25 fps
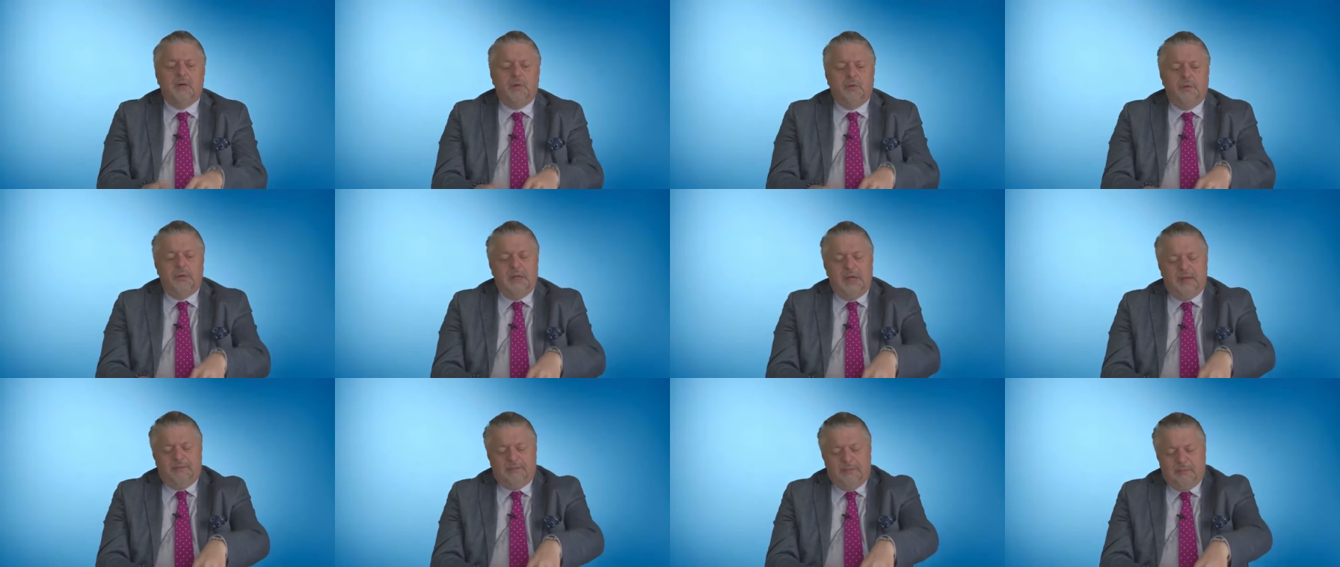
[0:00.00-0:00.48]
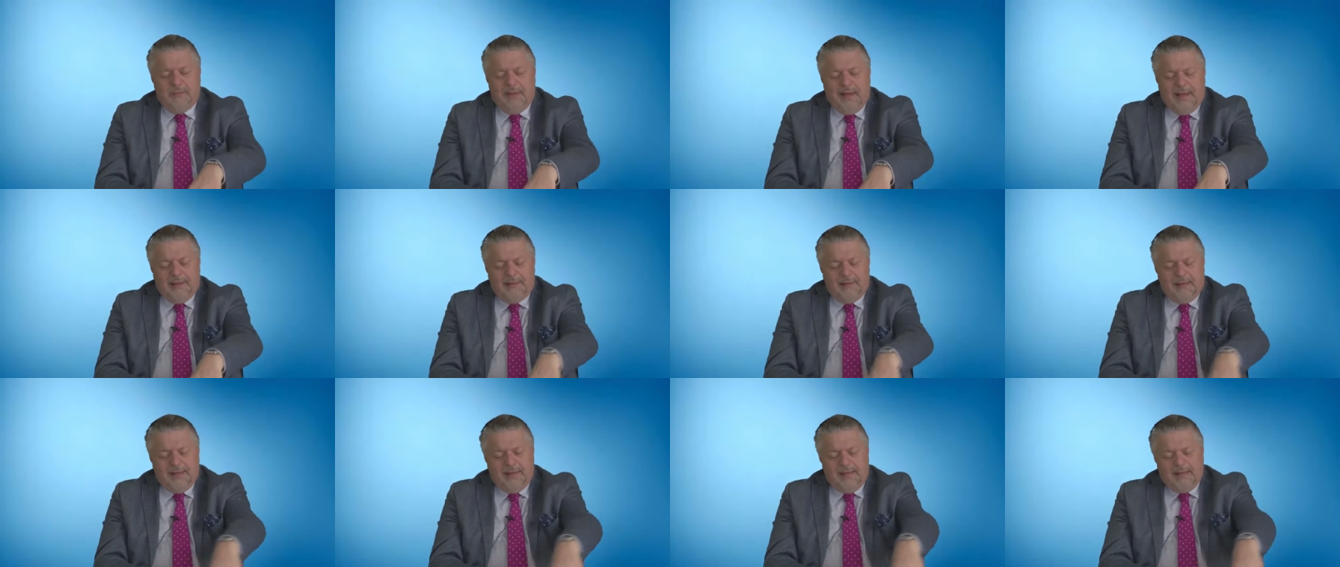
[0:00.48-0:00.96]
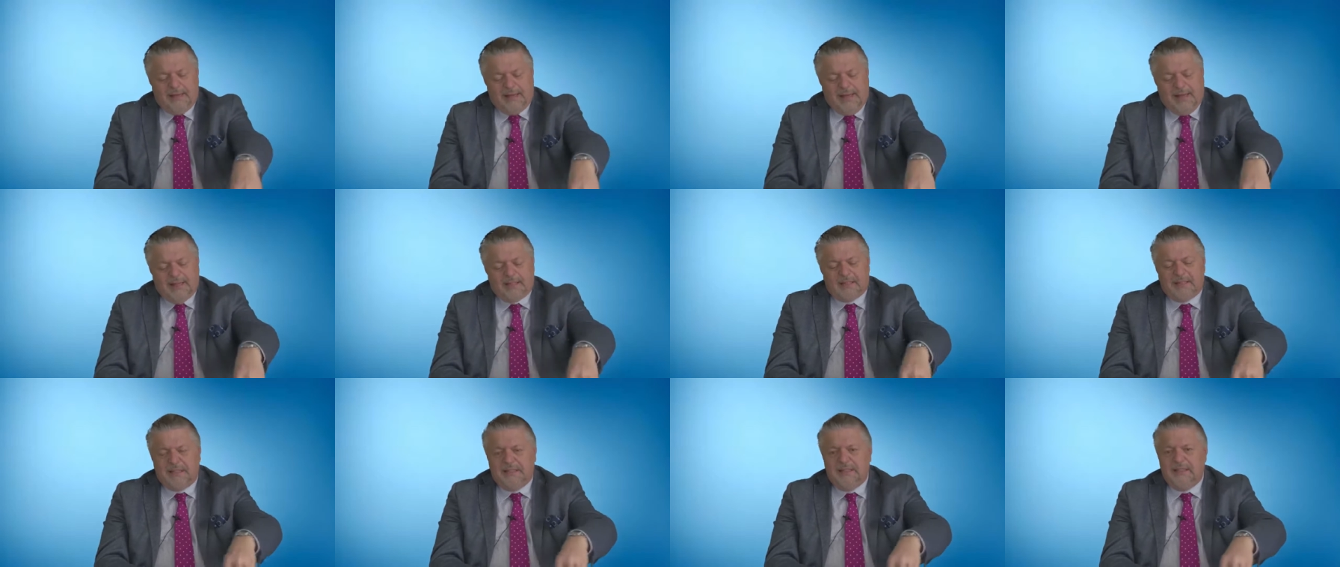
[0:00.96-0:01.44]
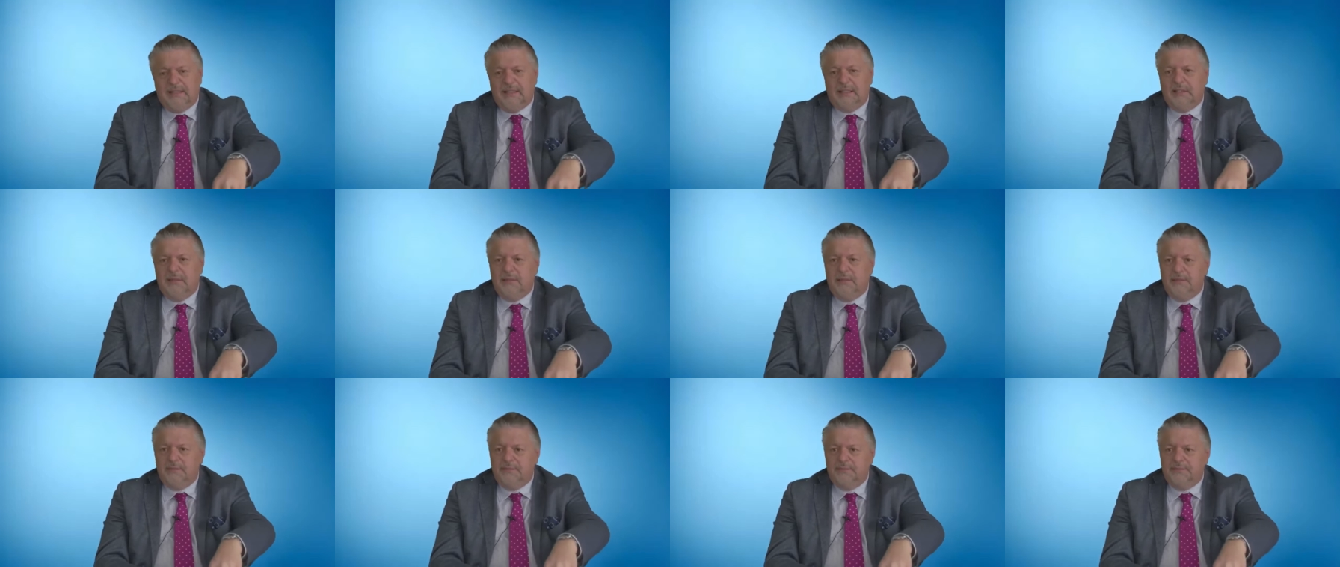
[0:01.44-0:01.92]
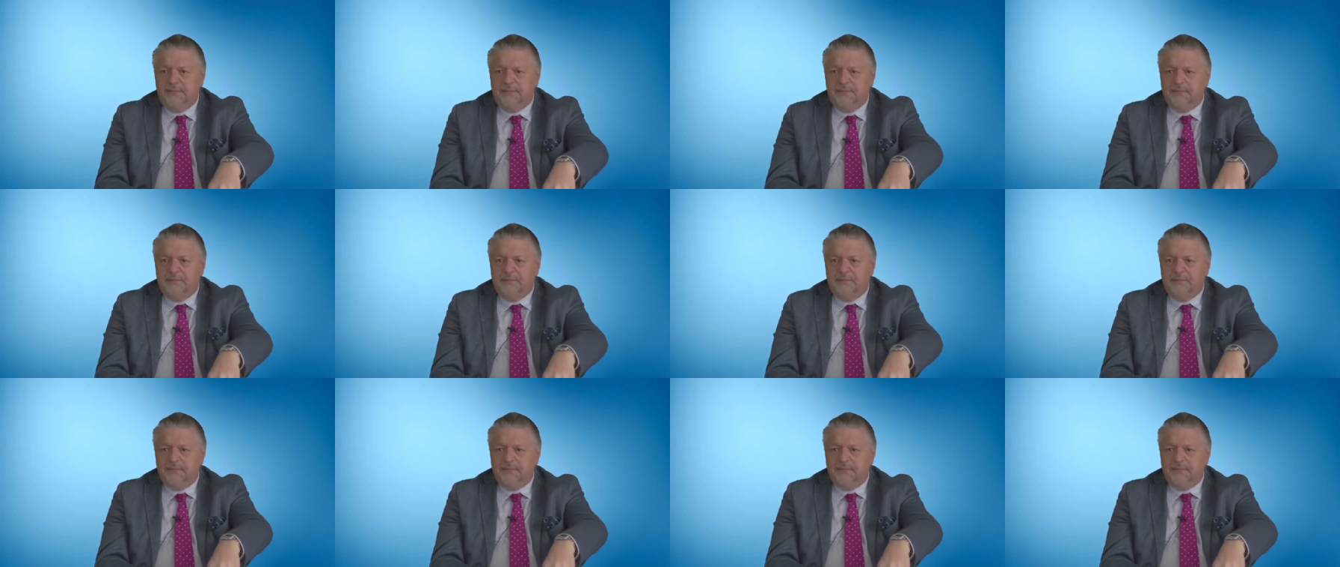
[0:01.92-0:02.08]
We have a mandate as a leader